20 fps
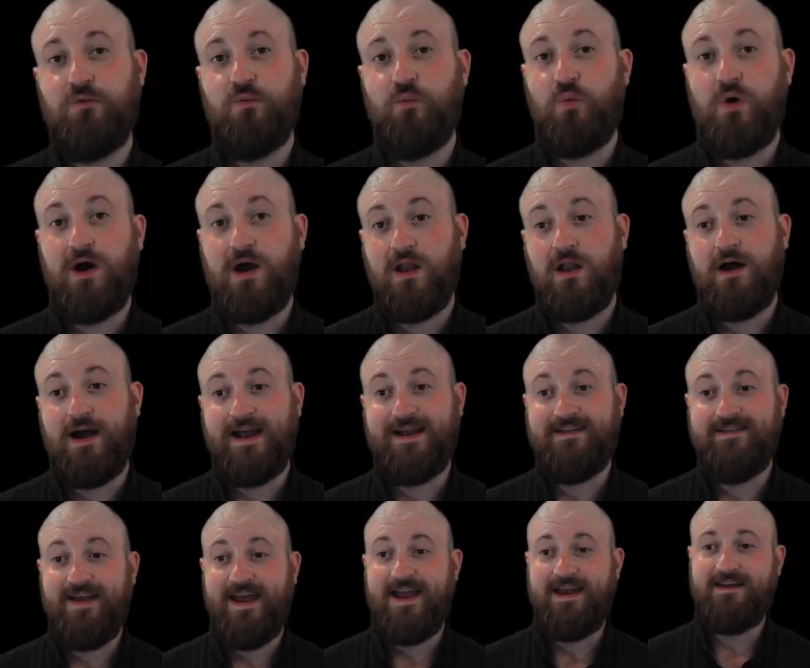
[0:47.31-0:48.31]
while
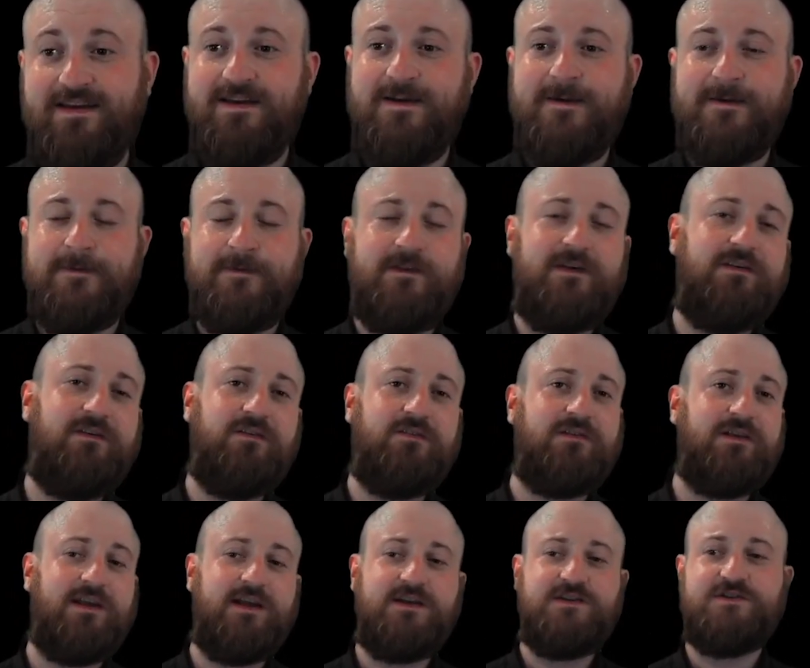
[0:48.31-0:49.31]
high-tech, these
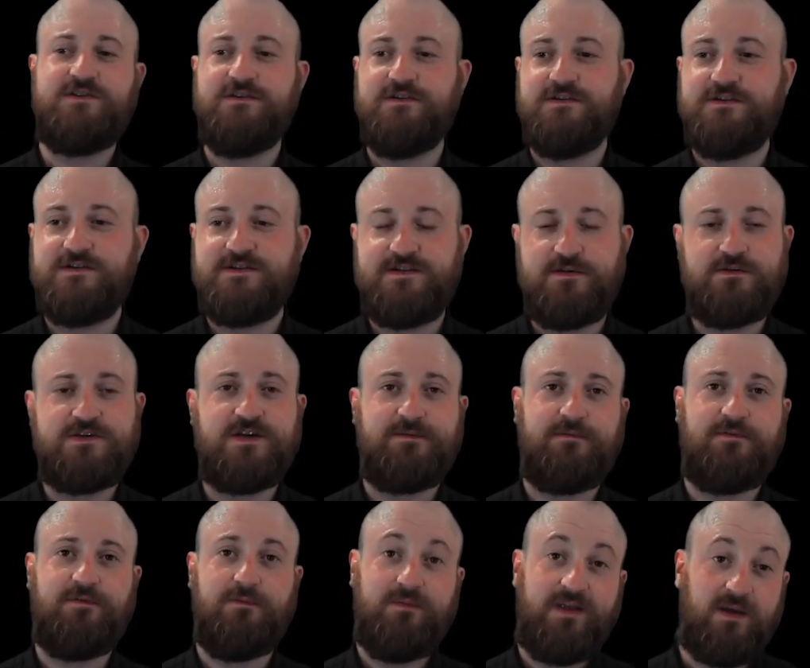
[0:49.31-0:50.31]
installations still suffer
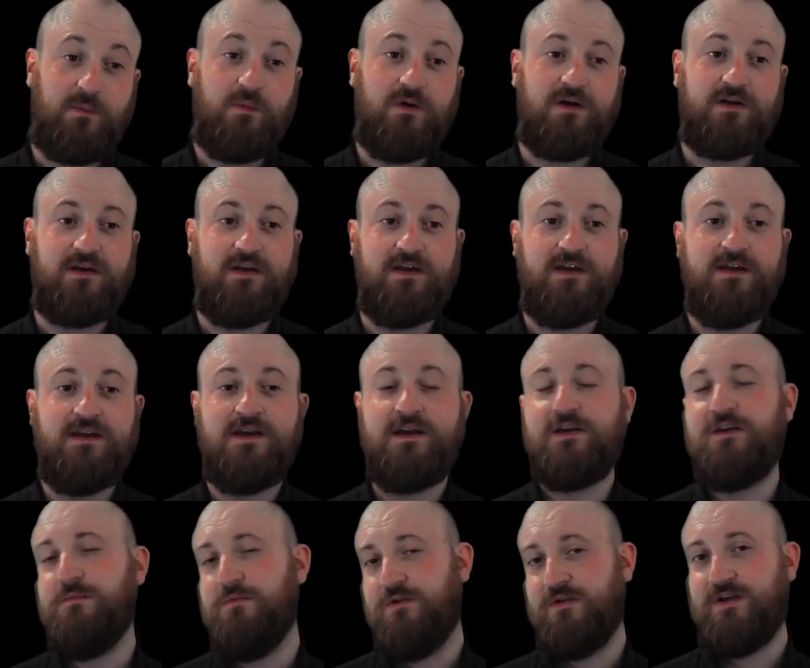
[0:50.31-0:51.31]
from networking and
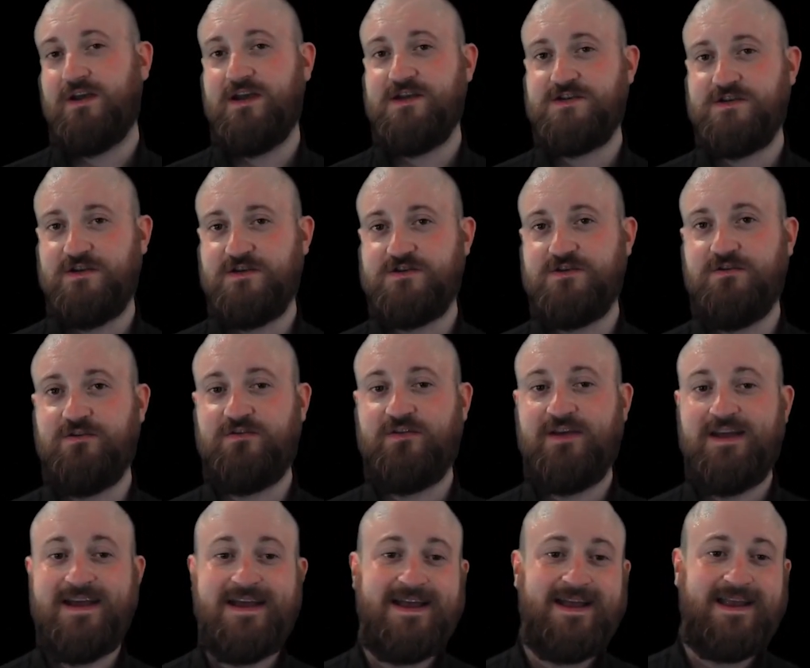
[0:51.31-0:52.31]
communication issues,
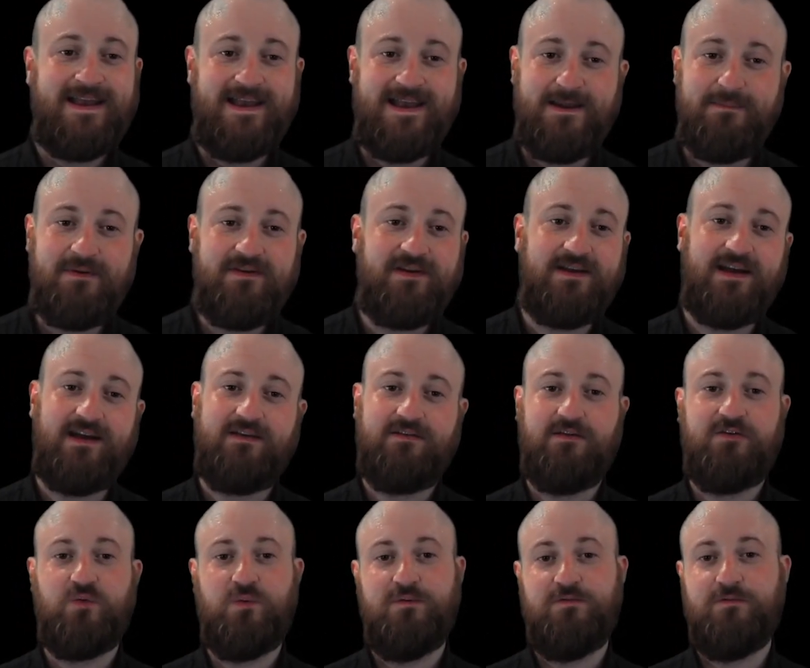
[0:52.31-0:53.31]
limiting access
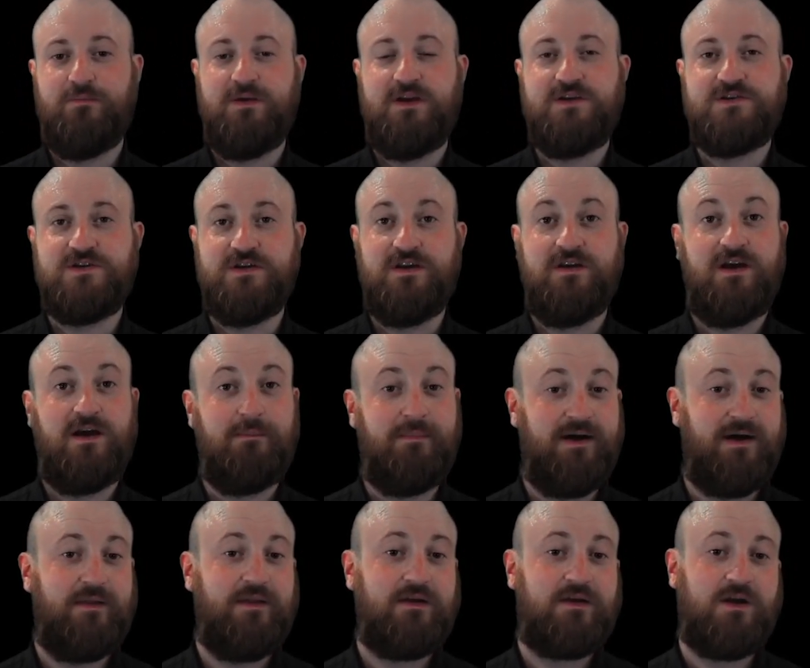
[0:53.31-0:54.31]
to information
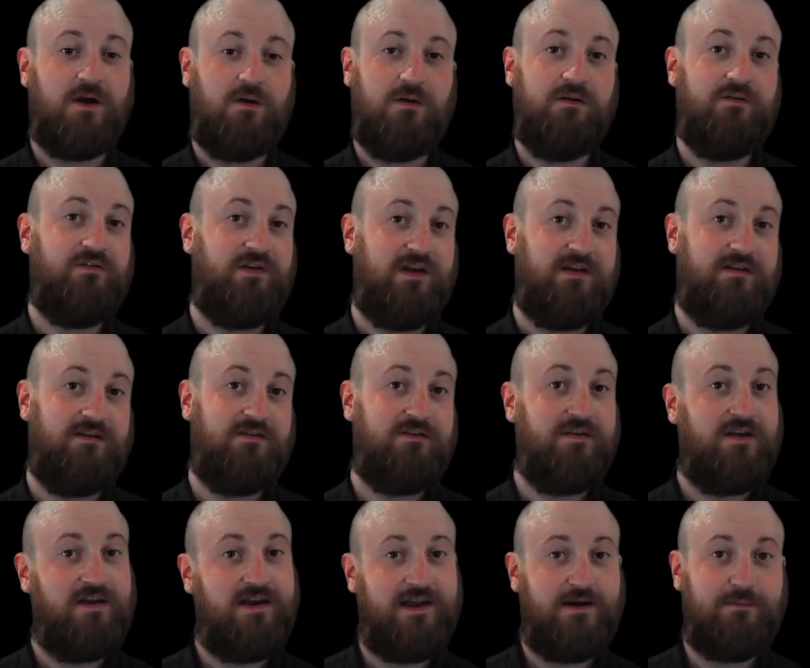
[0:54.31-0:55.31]
about the current status
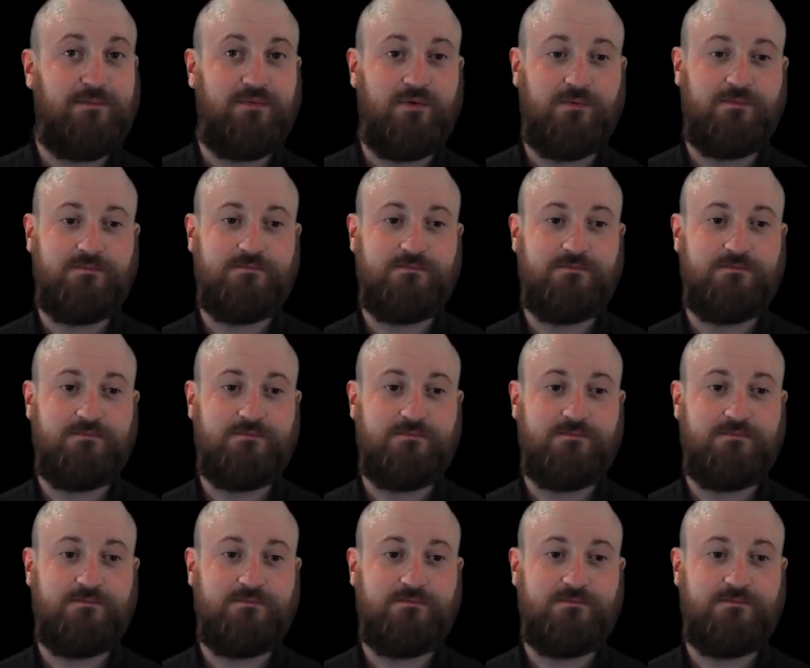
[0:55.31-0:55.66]
and output.